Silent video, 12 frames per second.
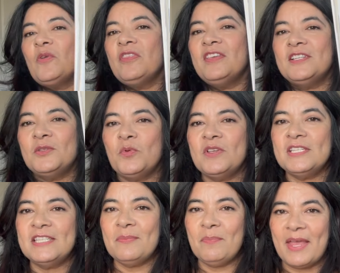this
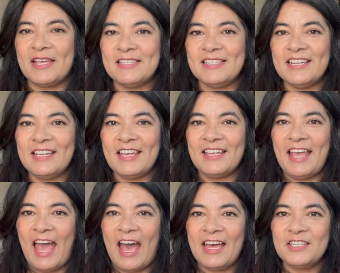was the basic
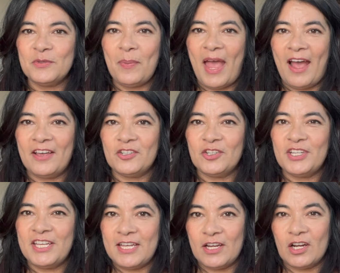cat pattern
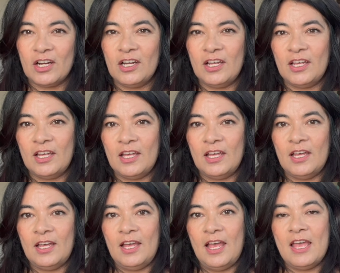here,
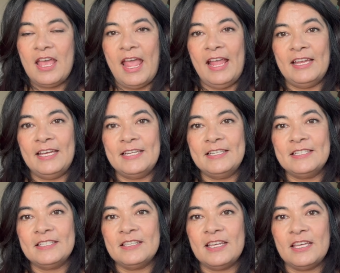and
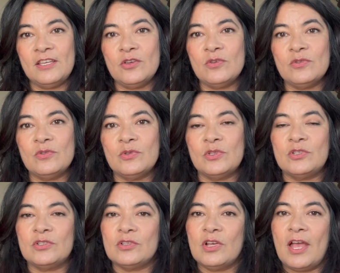they
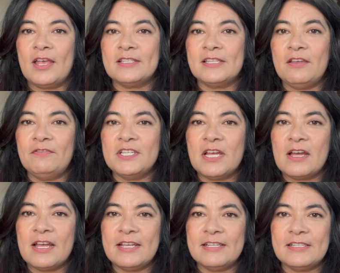used safety
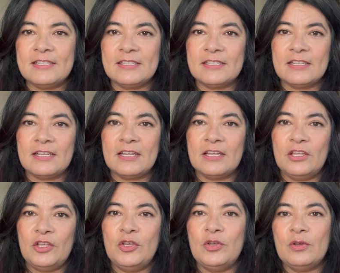eyes.
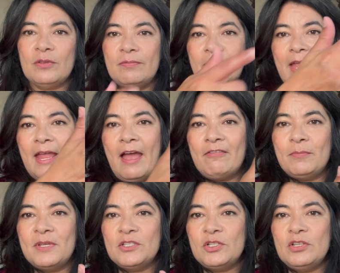They have
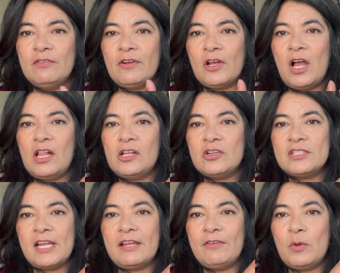them in two different colors,
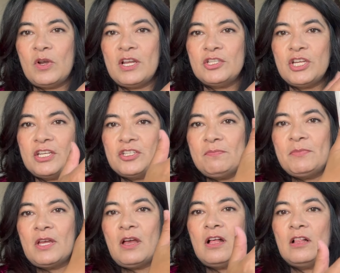like if you want to change up
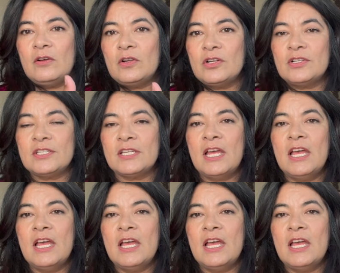the colors.